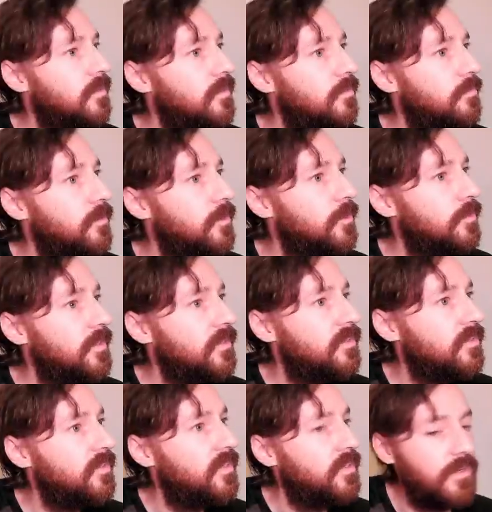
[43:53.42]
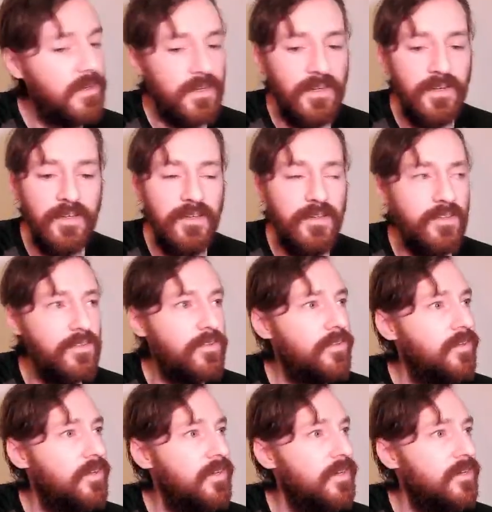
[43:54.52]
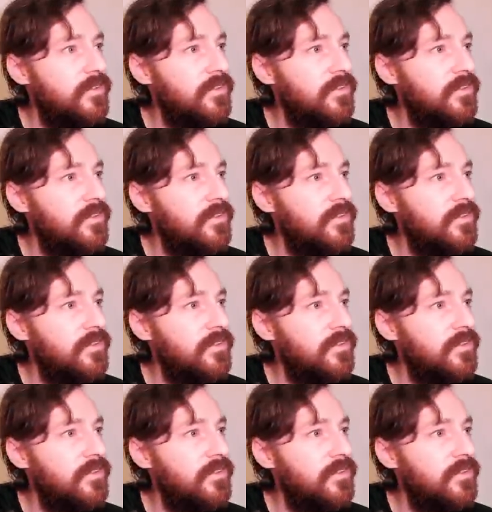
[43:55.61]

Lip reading: Well, extended art, I guess you can kind of